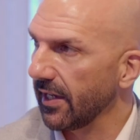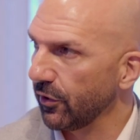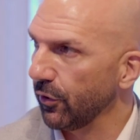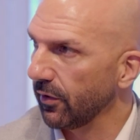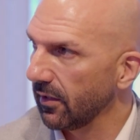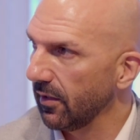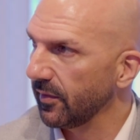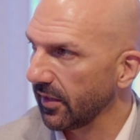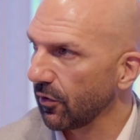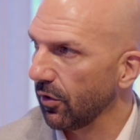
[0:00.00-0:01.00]
AQ
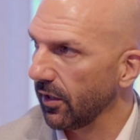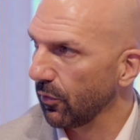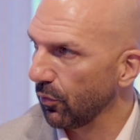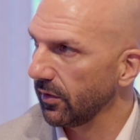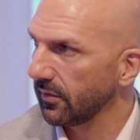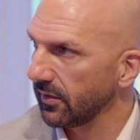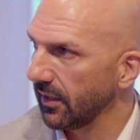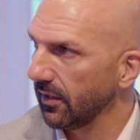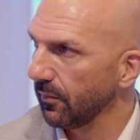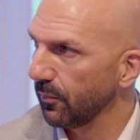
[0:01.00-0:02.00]
Club. It's our client loyalty